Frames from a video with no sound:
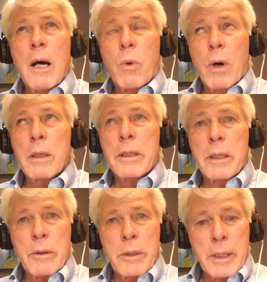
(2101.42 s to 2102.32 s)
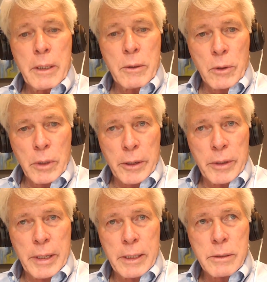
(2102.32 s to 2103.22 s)
Well, in the earlier
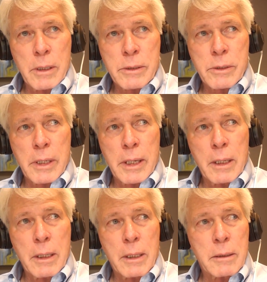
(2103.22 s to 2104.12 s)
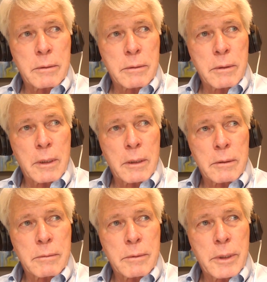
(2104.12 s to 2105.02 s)
days, let's say, in
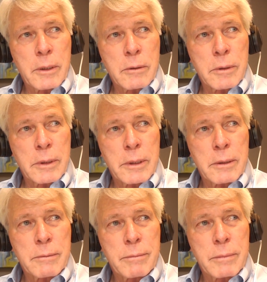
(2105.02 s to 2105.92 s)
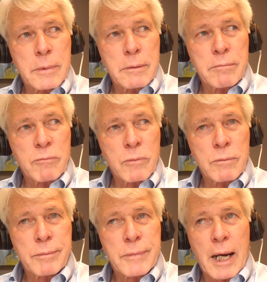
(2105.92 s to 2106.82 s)
the
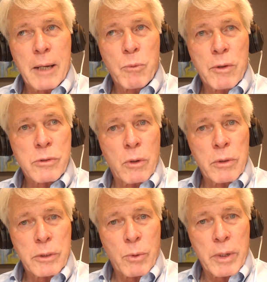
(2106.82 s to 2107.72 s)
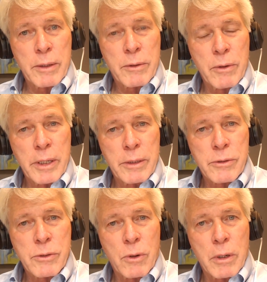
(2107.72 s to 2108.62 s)
time when there's only 20, 30
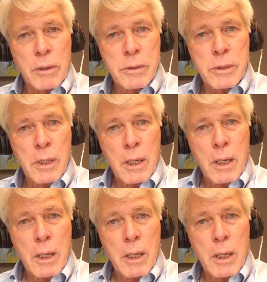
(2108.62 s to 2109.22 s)
disorders,